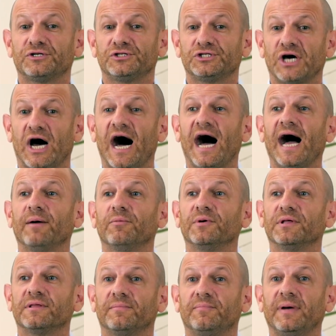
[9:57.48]
time
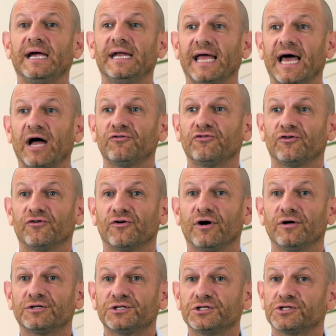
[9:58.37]
with a paediatric
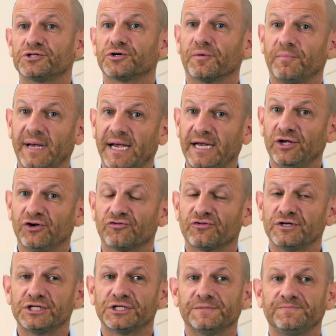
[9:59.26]
neurologist or a
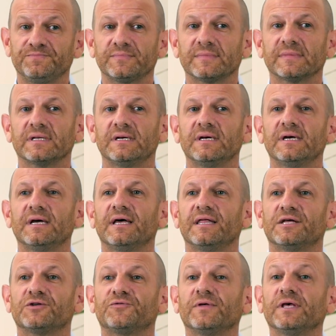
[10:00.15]
paediatrician,
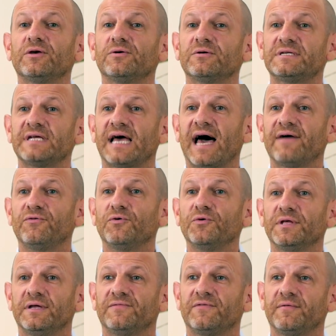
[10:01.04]
it's really good to have
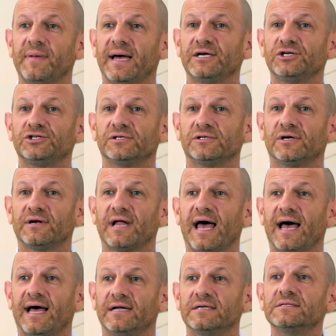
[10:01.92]
all the information on
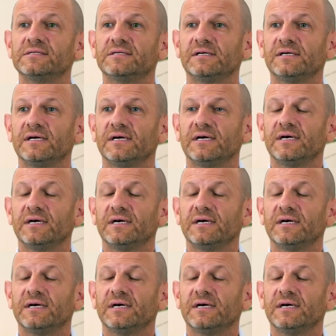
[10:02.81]
hand,